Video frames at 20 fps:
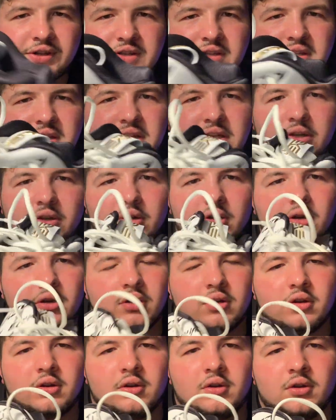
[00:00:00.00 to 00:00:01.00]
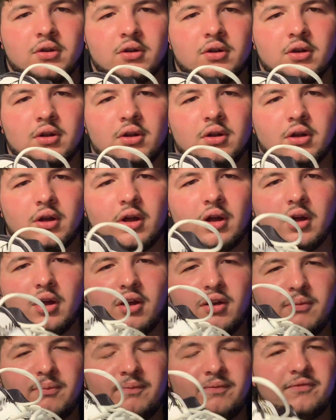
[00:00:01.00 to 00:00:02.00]
sneaker.
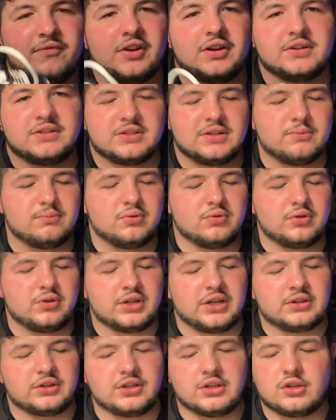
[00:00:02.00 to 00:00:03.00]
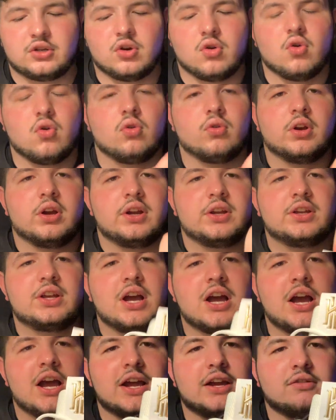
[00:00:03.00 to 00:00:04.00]
Um, very simple. You got the gold
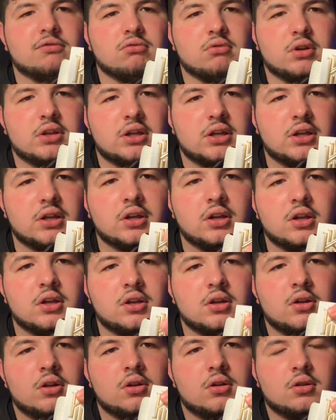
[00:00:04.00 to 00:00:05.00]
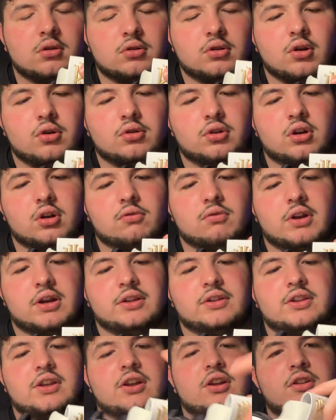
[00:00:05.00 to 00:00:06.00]
Kyrie logo
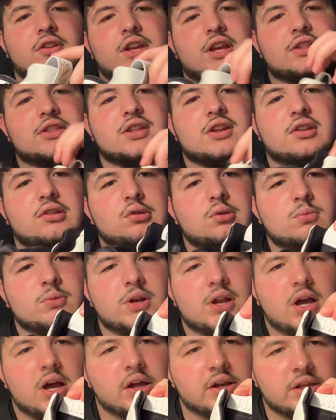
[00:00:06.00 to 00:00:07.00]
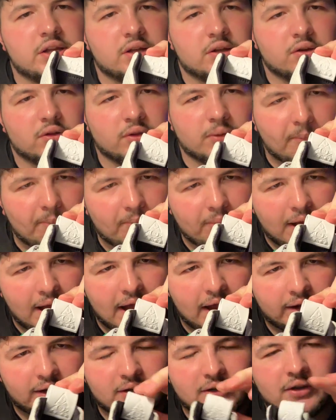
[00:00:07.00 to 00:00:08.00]
right there. You got the Illuminati on the
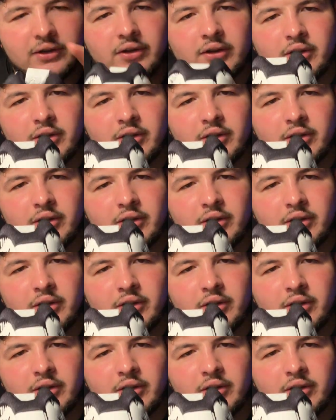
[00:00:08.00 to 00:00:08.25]
back.